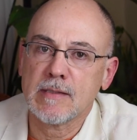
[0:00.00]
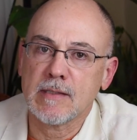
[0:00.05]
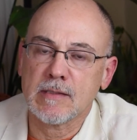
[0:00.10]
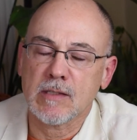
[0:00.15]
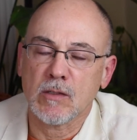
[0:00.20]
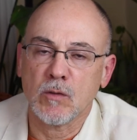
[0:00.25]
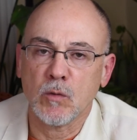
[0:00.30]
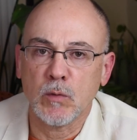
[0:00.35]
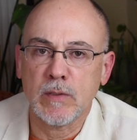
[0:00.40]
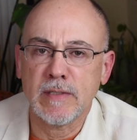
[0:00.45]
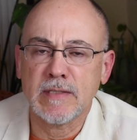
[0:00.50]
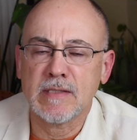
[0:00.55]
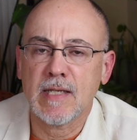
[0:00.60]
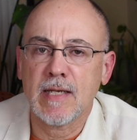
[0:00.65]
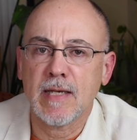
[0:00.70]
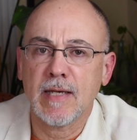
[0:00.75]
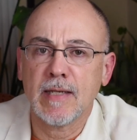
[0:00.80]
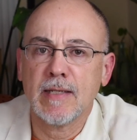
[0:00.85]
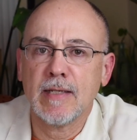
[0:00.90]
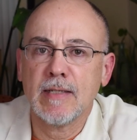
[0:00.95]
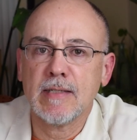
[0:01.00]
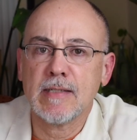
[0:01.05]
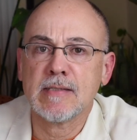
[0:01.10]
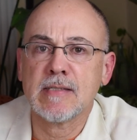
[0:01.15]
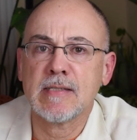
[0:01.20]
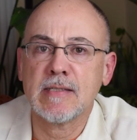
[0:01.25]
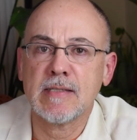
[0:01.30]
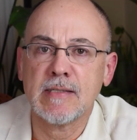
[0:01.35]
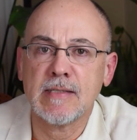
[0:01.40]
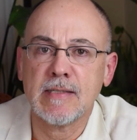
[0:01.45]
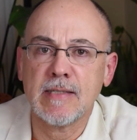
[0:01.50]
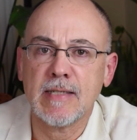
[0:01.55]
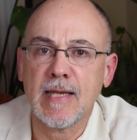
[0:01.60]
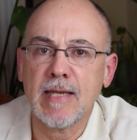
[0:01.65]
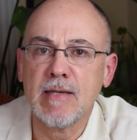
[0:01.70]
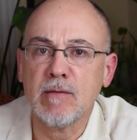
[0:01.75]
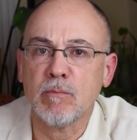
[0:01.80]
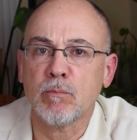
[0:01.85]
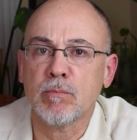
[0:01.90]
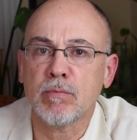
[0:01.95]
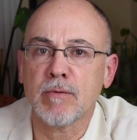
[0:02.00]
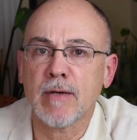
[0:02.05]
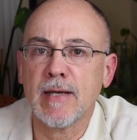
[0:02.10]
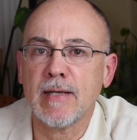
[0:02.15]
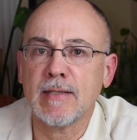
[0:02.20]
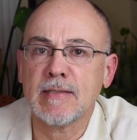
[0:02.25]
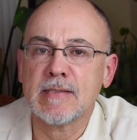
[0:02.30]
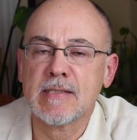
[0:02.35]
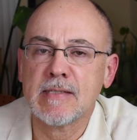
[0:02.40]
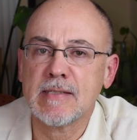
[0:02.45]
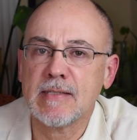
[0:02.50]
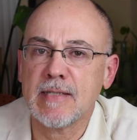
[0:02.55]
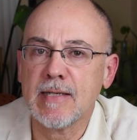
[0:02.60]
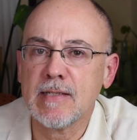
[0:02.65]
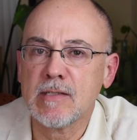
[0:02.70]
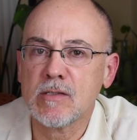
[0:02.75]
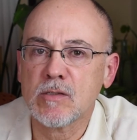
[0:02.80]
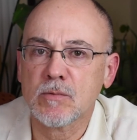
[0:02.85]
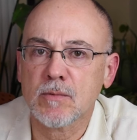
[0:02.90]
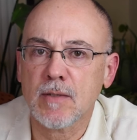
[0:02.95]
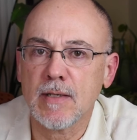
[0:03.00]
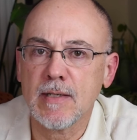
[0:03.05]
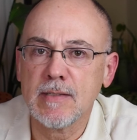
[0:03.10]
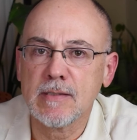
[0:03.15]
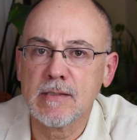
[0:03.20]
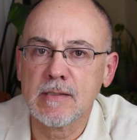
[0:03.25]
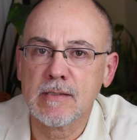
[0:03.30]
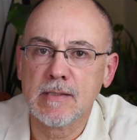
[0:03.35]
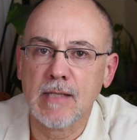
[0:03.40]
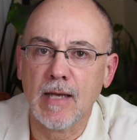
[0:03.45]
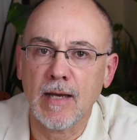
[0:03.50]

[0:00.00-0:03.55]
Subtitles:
It's a Louisiana state-bred stakes race.